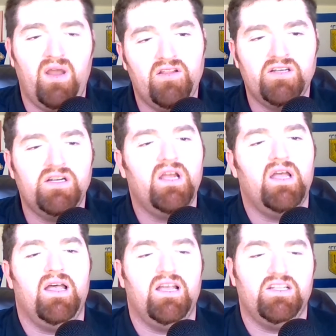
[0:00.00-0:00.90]

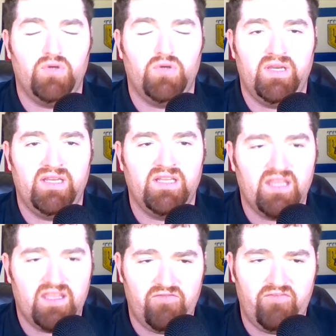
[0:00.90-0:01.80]
Weller
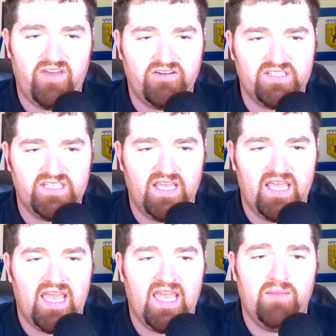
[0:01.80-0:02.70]
joined the
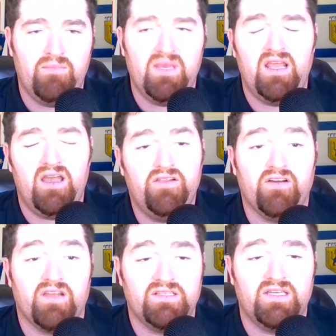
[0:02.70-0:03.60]
Confederacy, and many
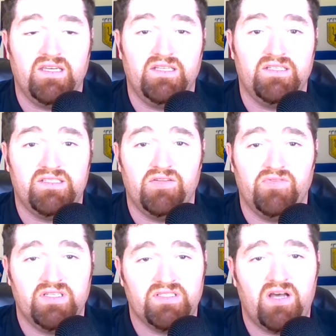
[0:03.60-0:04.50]
other Kentucky
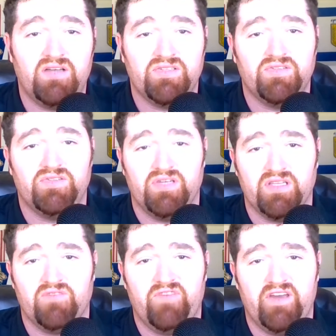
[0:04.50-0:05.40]
distilleries also
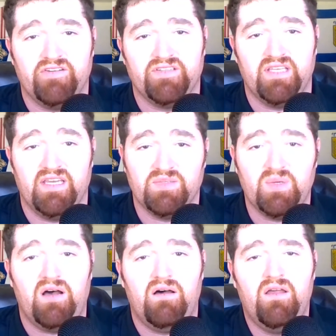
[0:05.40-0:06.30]
joined the Confederacy
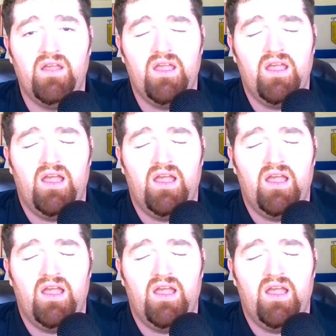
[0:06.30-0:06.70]
as well,